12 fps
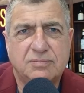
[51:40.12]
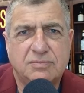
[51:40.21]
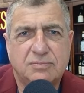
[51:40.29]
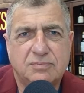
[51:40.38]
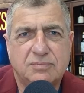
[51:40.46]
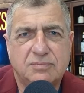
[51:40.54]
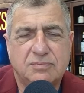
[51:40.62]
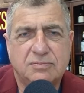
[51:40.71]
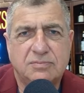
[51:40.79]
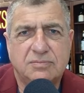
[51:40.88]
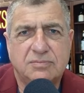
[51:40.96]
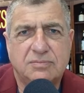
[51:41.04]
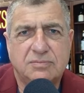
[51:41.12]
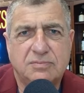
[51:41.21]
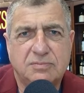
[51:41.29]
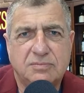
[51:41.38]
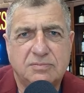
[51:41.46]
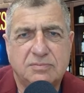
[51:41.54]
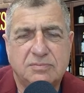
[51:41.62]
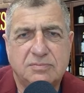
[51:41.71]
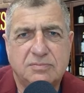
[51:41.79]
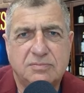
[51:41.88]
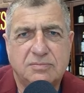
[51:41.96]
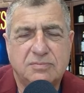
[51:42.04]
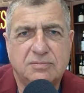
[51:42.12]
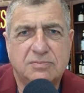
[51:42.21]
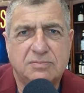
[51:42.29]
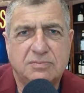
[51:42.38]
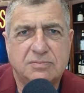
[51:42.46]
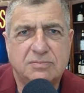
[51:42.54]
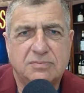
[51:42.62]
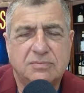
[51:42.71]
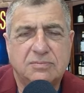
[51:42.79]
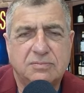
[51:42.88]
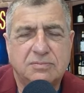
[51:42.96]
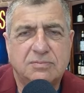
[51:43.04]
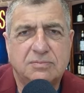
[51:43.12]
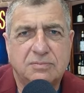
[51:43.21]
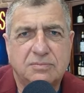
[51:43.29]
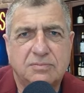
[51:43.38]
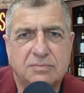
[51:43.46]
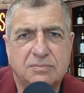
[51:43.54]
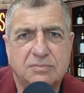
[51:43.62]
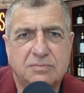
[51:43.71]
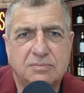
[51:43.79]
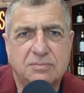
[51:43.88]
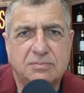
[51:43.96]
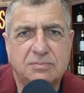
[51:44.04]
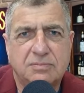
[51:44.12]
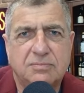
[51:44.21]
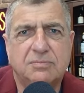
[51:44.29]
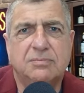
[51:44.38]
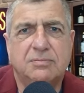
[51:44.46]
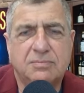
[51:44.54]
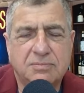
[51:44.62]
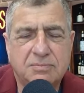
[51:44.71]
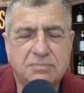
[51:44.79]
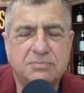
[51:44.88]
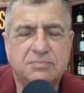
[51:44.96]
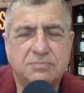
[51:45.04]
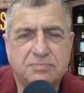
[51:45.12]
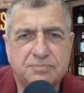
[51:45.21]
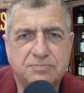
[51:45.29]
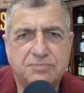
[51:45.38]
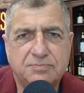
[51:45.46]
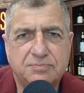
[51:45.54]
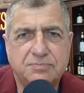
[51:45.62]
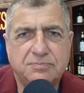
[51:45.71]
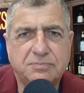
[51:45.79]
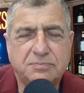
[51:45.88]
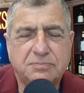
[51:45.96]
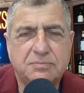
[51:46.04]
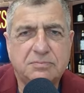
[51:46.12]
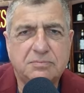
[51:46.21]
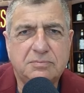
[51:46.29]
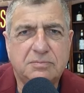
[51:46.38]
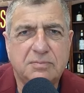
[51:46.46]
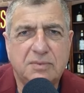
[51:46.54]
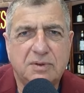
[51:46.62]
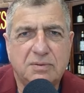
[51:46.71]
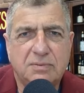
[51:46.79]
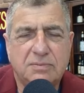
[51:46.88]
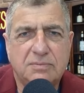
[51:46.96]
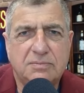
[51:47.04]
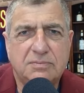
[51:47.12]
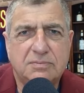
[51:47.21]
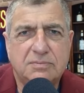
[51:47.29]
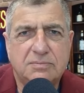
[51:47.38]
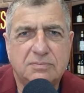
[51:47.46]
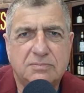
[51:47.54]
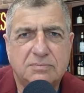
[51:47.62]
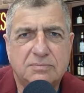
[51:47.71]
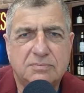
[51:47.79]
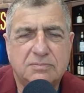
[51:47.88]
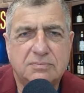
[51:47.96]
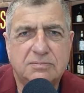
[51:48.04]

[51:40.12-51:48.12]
(not speaking)